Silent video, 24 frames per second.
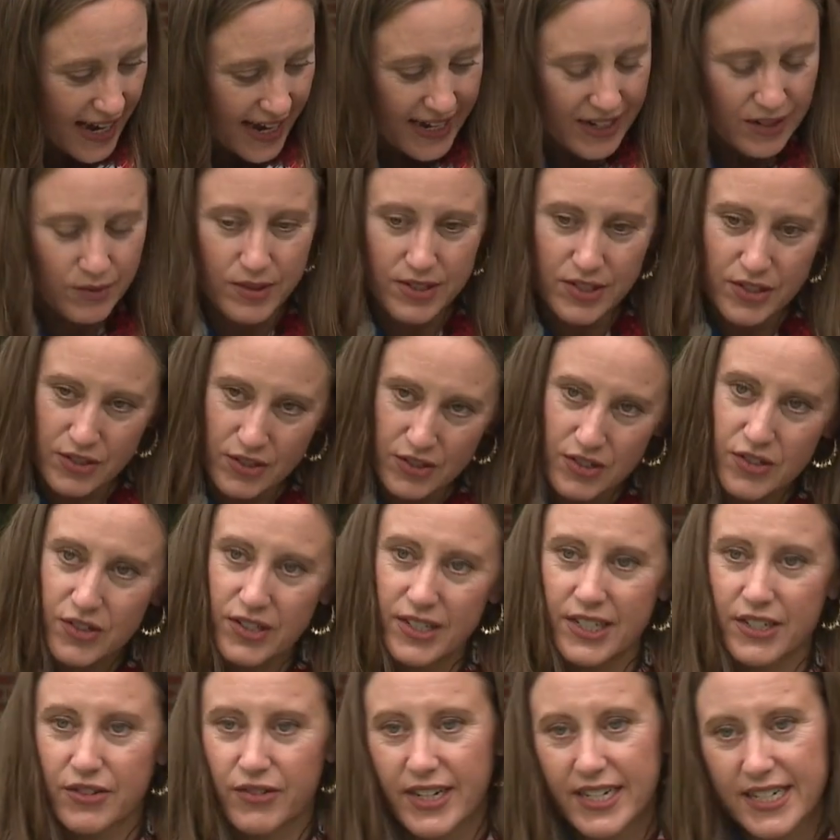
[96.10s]
had with
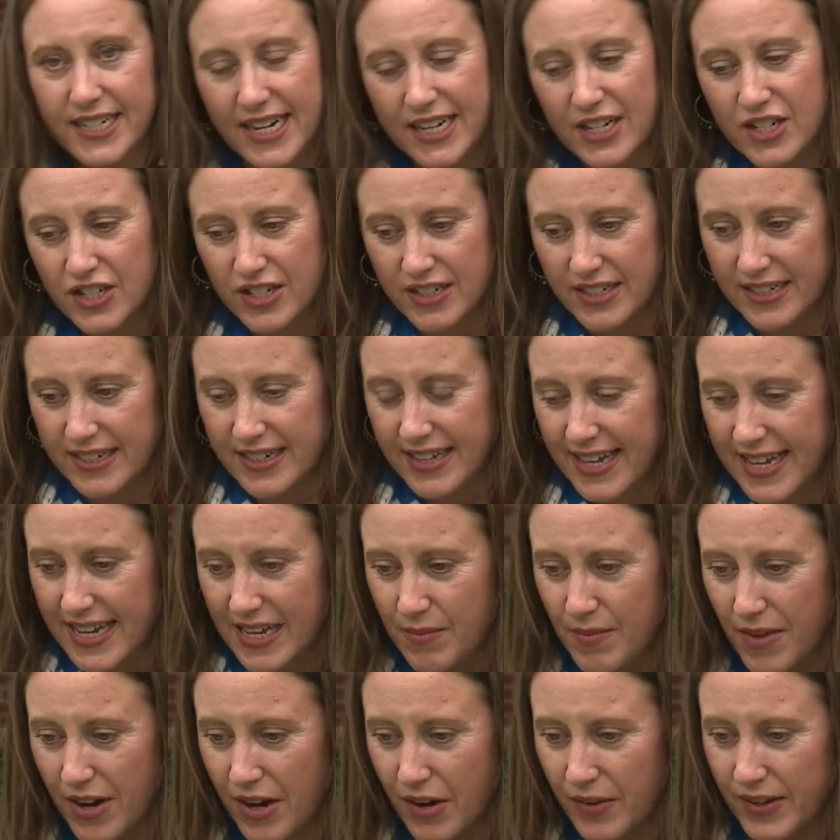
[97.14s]
surgery and radiation and
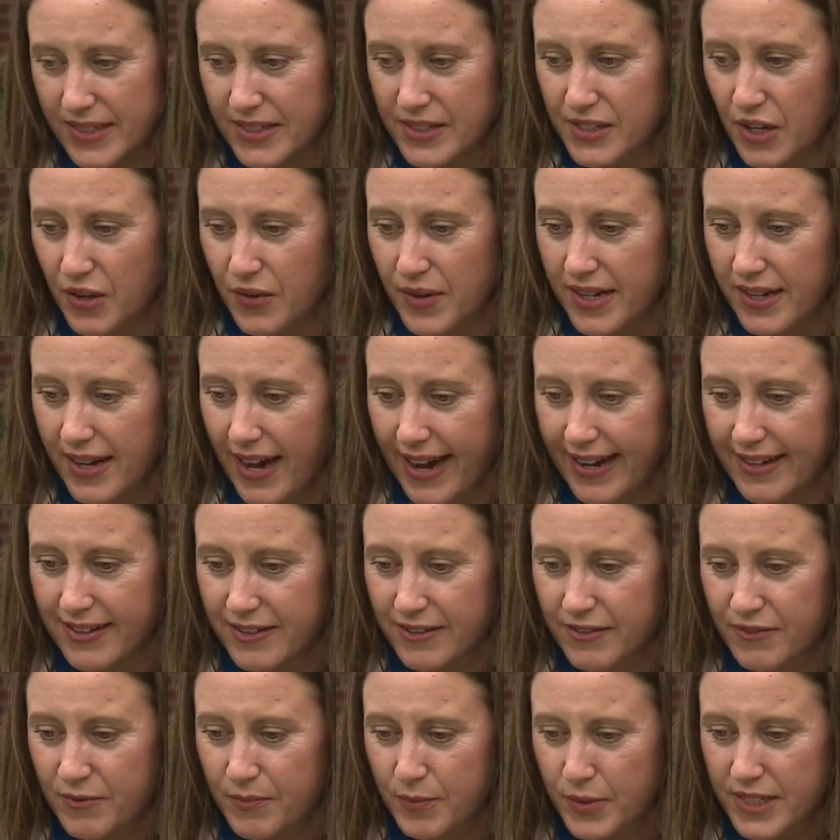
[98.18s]
chemo, and so it kind
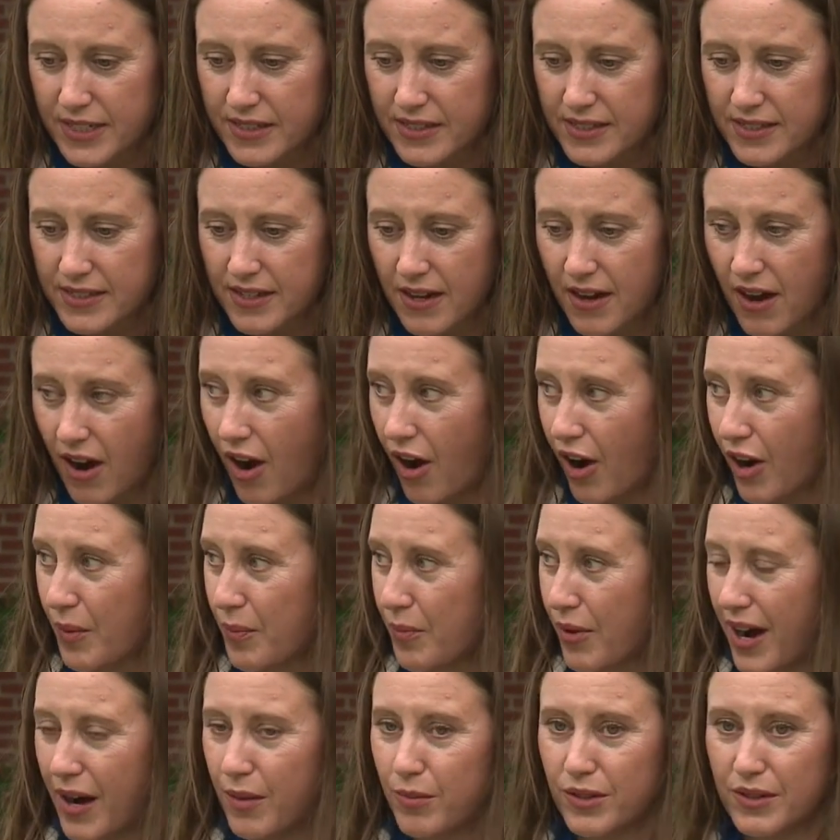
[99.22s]
of puts our
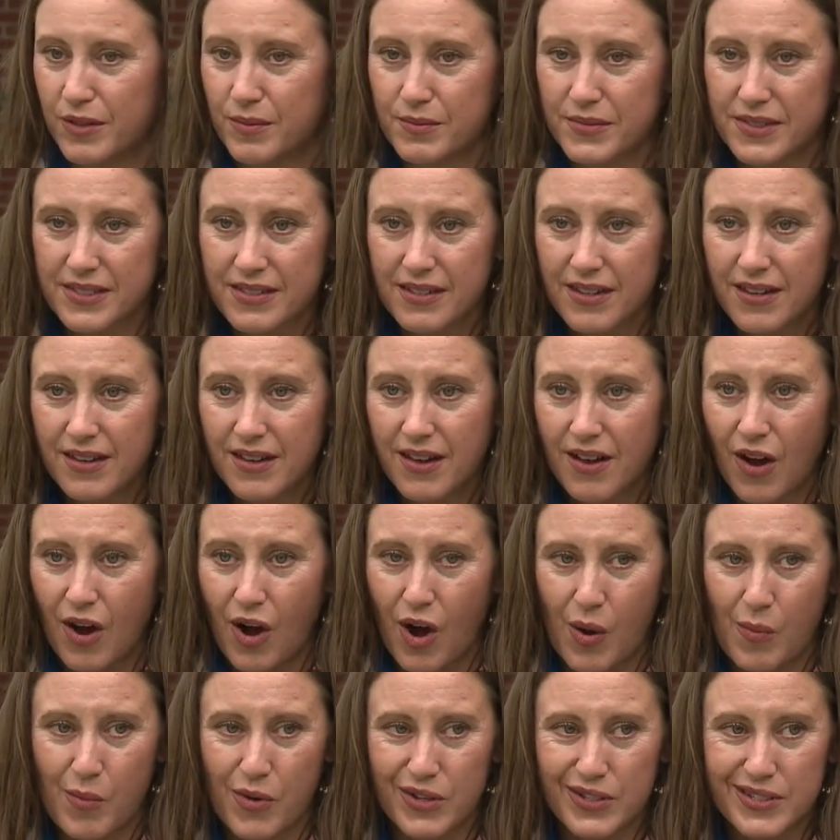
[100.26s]
problems,
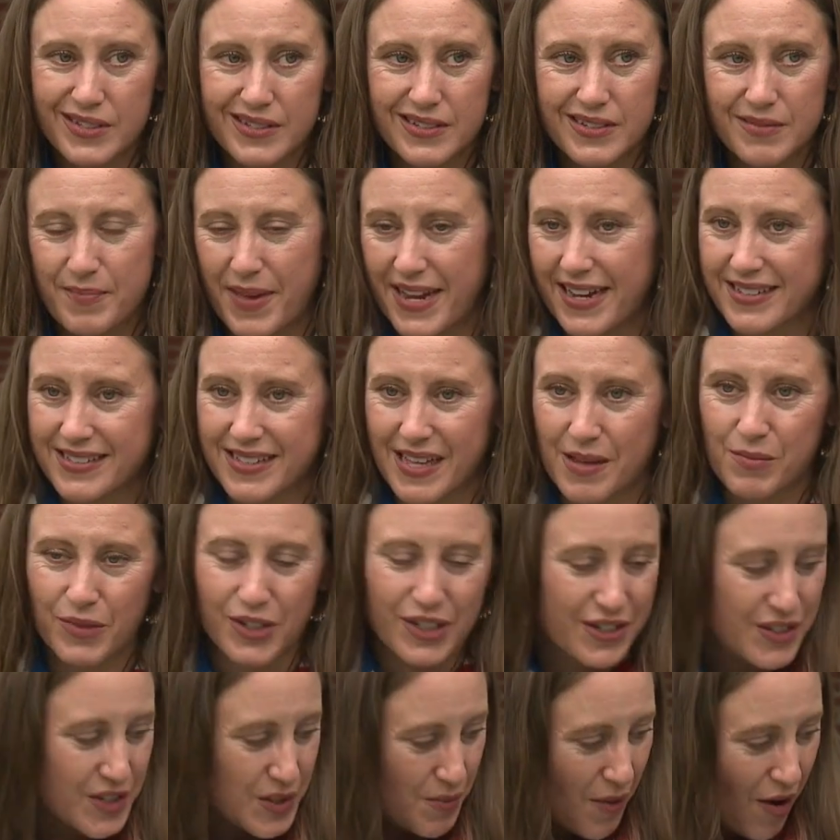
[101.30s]
almost makes them
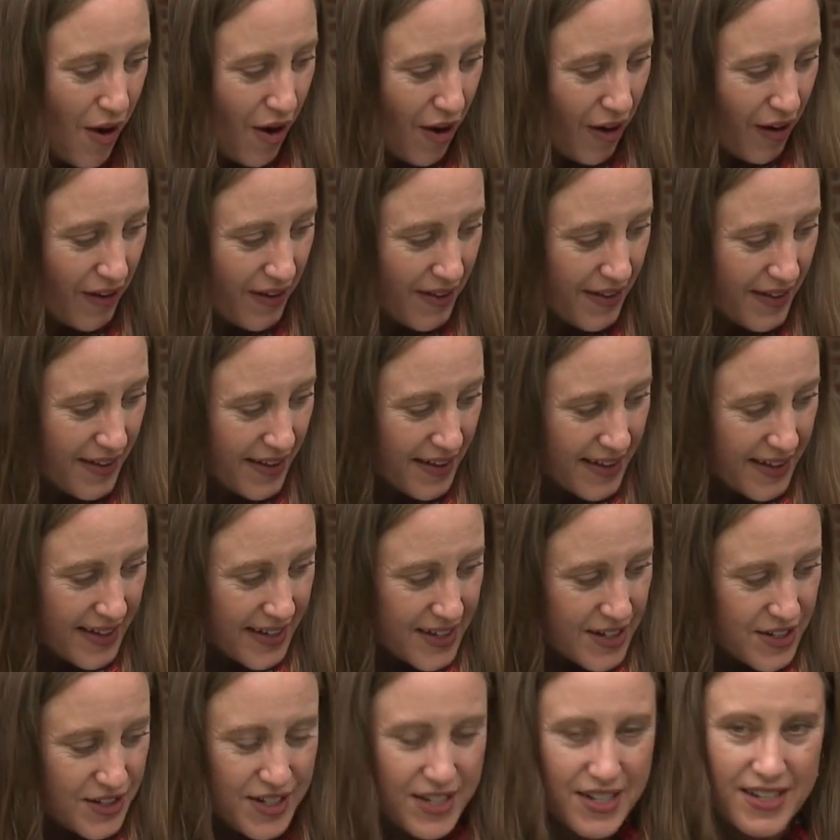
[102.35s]
look small.
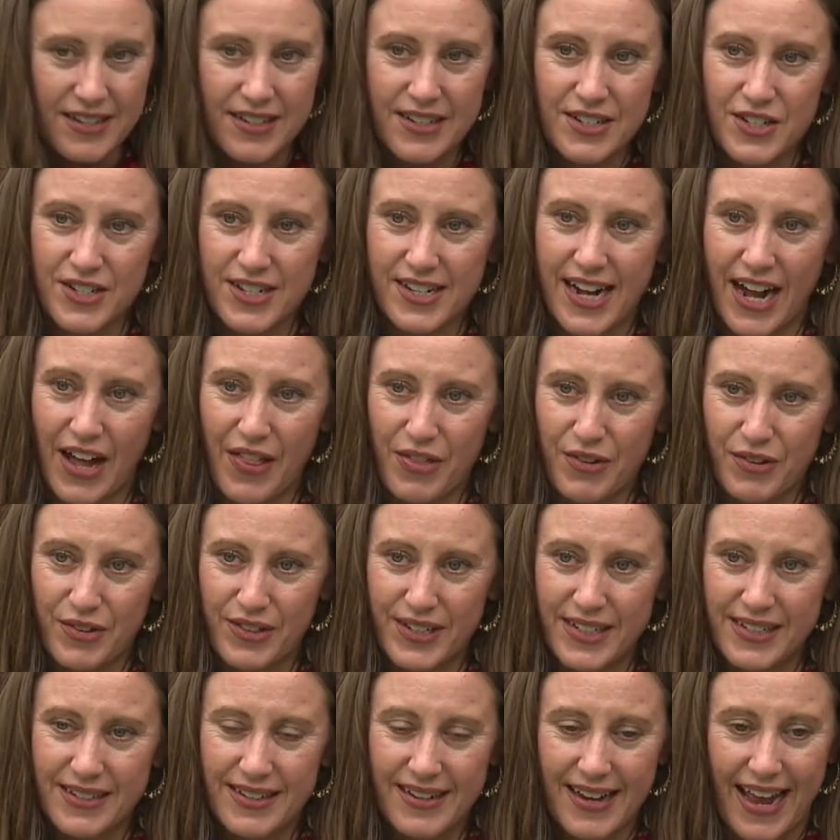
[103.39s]
She, she got
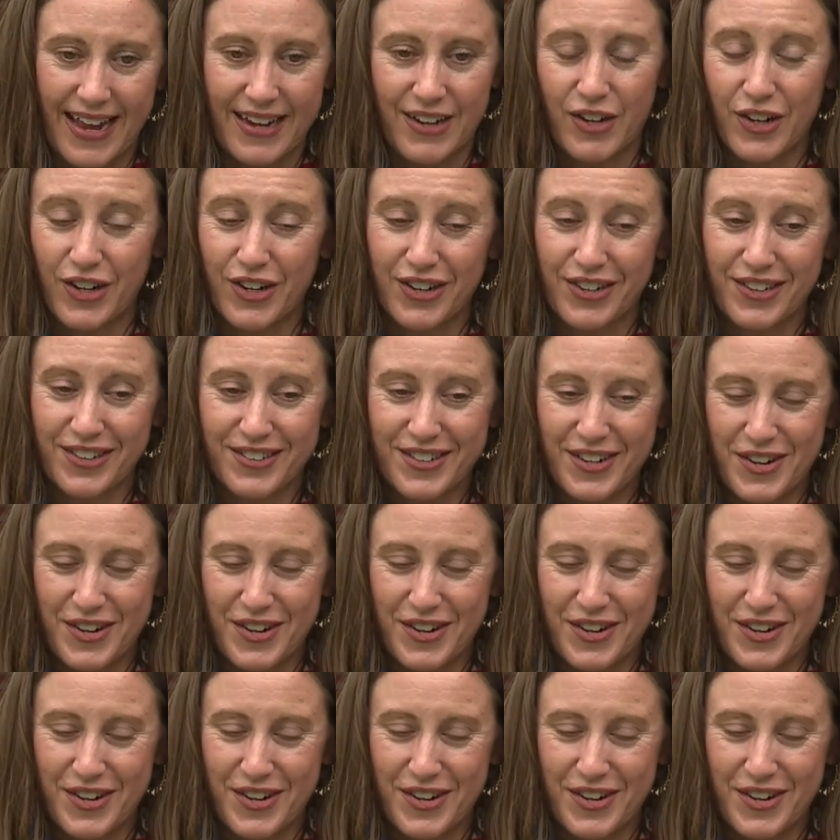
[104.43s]
through it, and her,